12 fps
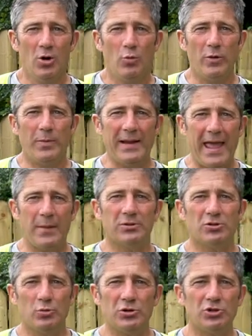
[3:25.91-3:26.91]
we've been able
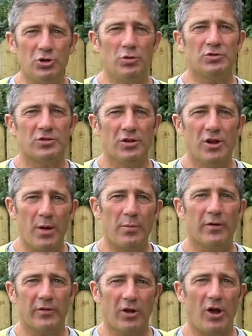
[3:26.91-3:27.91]
to reduce the
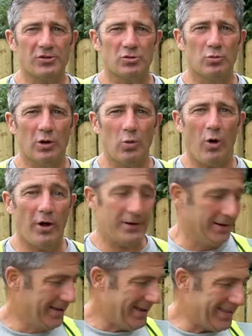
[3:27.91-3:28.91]
number of cuts required.
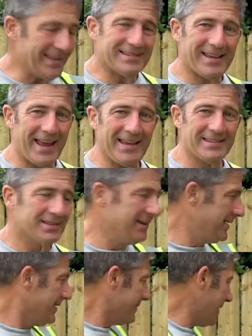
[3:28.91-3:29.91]
In this case,
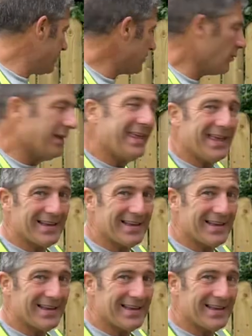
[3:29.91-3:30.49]
there is only